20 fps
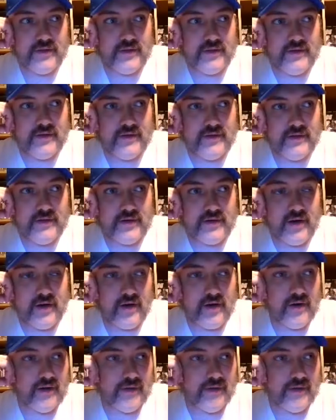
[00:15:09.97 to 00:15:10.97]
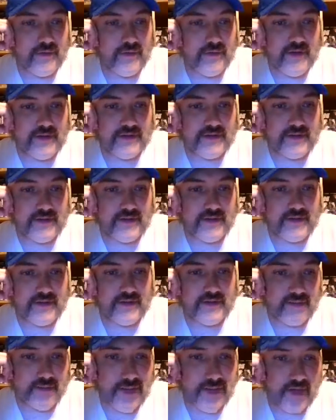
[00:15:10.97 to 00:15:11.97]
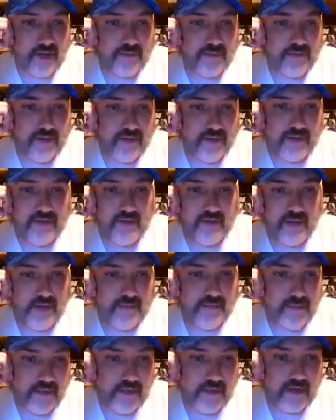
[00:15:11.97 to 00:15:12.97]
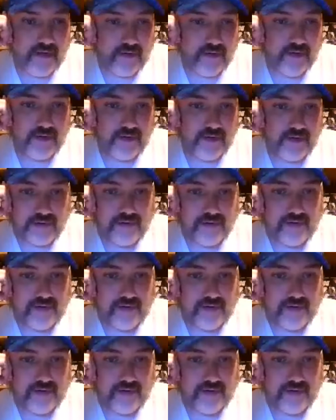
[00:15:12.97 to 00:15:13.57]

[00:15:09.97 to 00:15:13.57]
Harley Race, in which, in my opinion, he beat Harley Race.